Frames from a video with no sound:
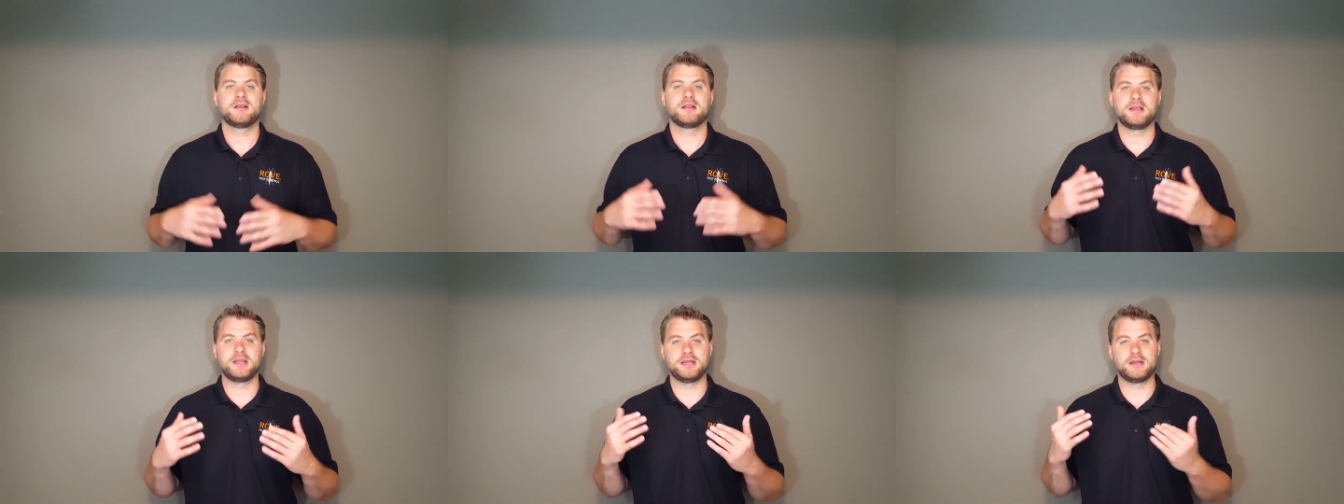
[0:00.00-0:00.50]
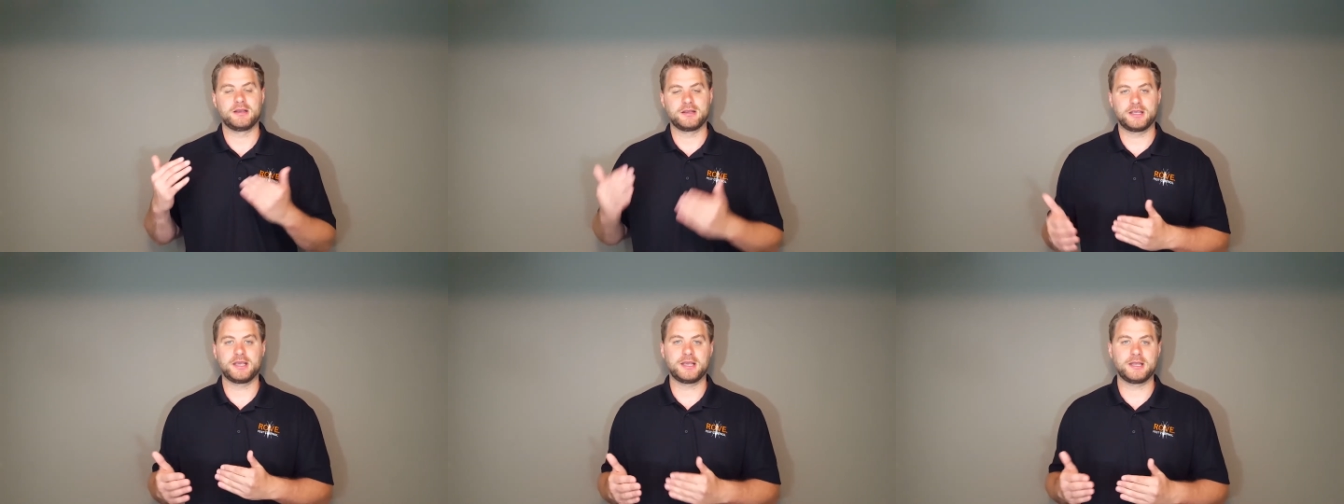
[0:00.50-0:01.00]
And
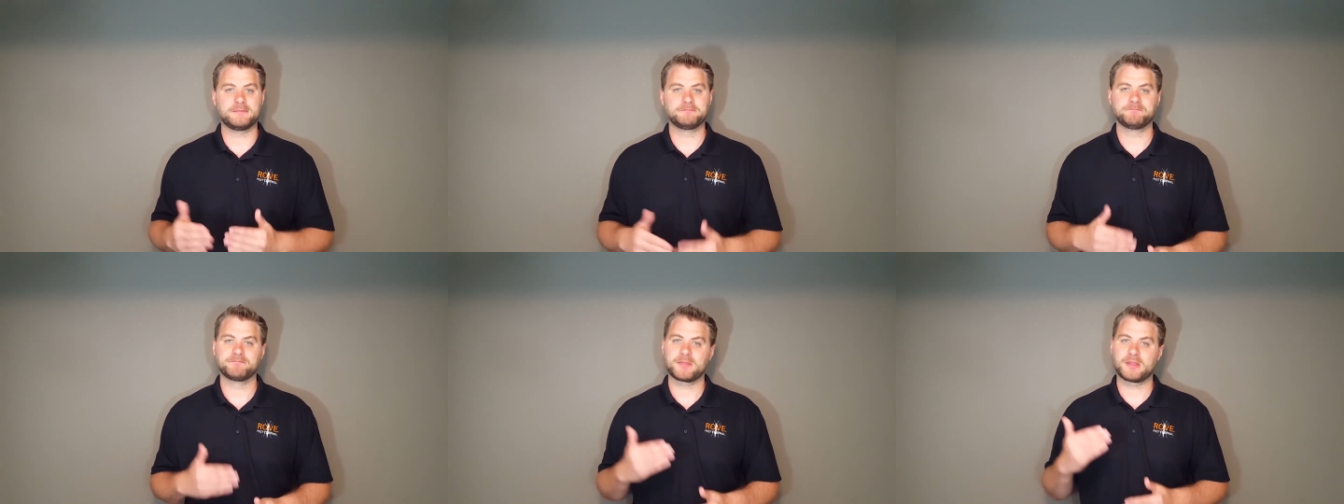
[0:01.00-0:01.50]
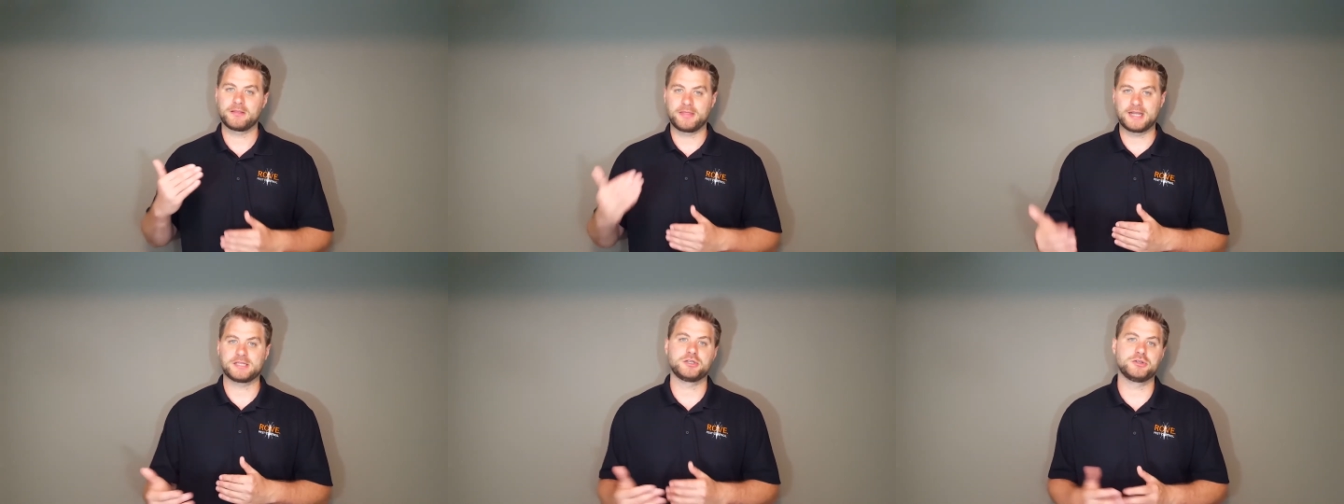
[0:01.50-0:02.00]
again,
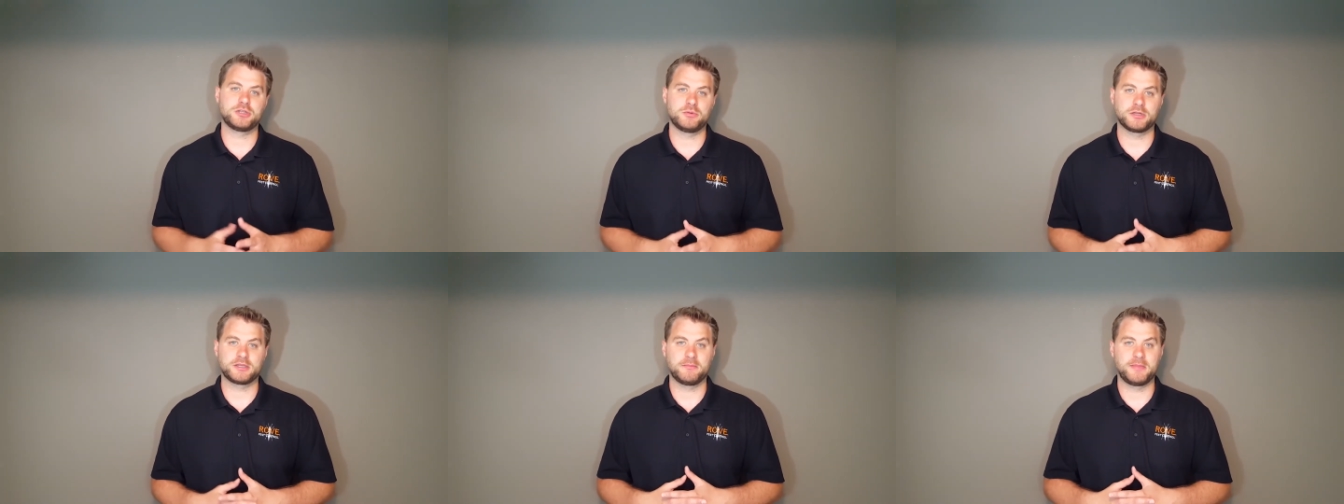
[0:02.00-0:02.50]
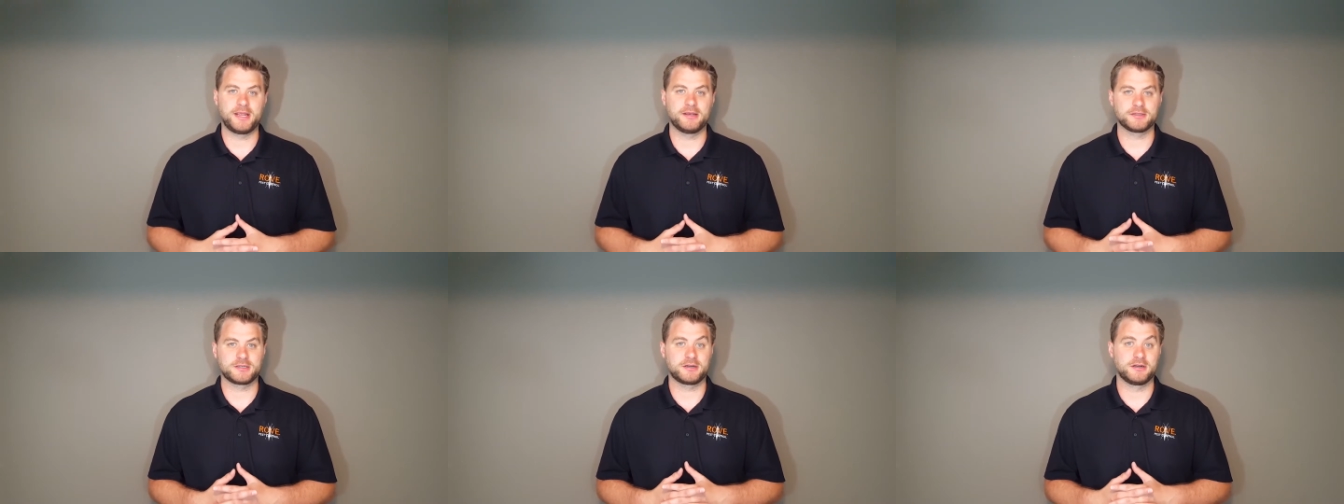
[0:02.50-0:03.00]
that's usually what the
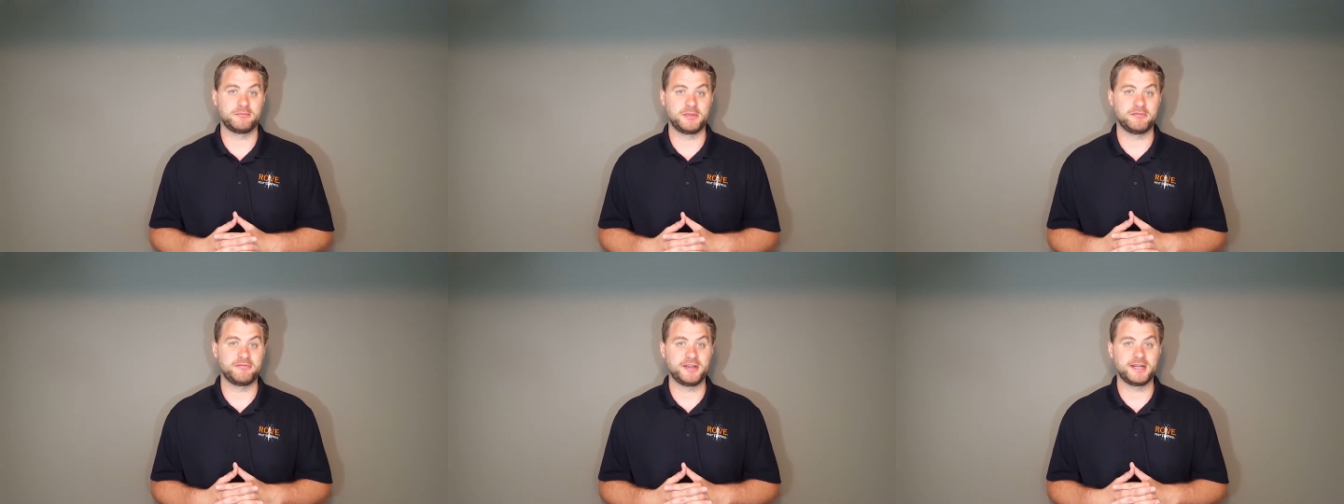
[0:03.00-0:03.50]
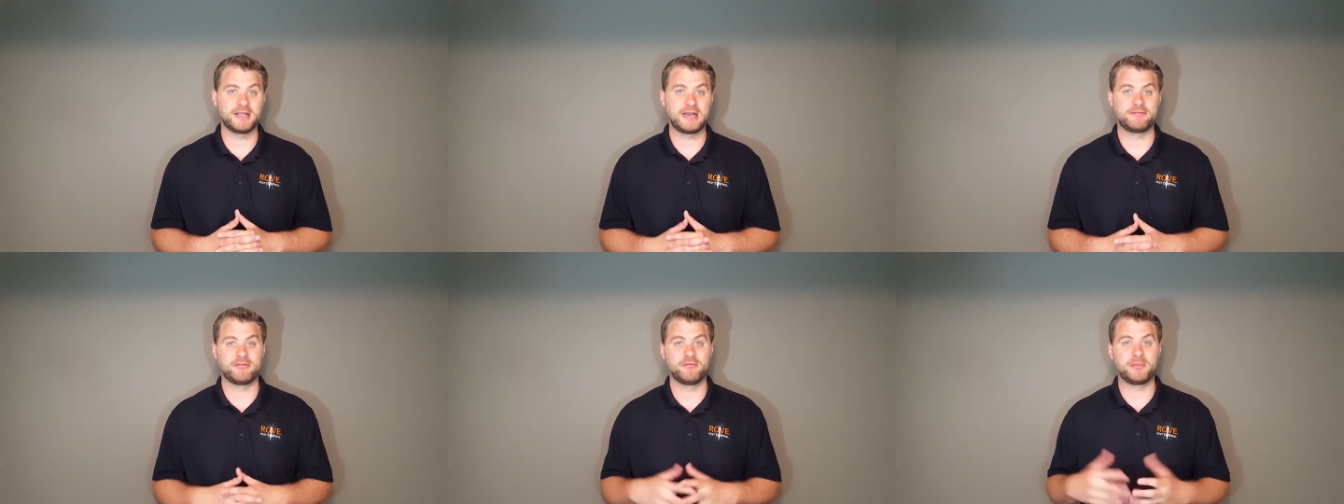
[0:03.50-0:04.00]
males are going to be feeding
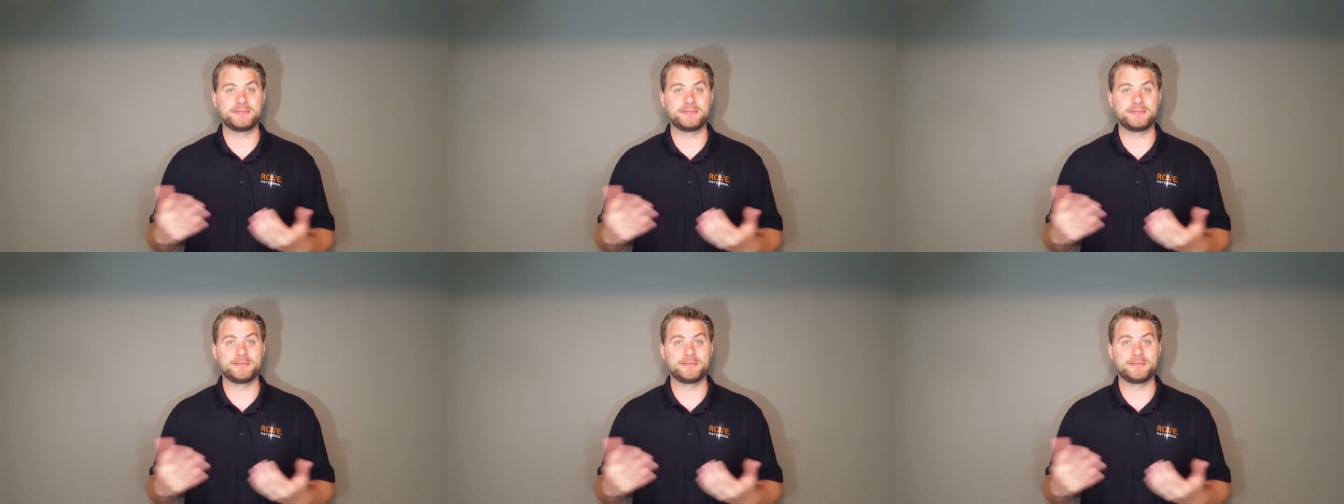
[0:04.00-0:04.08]
off of,